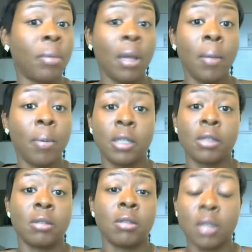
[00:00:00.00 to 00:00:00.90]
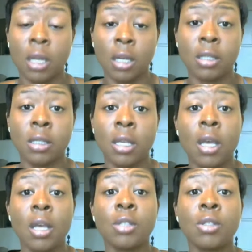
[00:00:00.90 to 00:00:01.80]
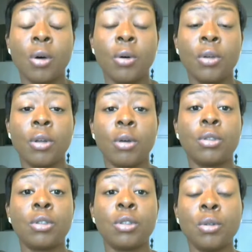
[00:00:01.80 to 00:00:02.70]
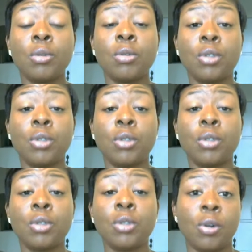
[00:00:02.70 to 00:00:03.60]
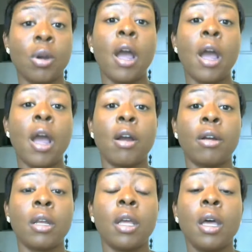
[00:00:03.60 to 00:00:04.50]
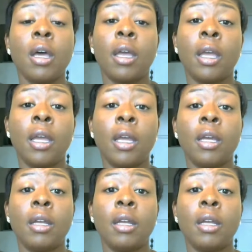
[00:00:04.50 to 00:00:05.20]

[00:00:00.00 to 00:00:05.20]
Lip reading: So, choose your heart and prepare.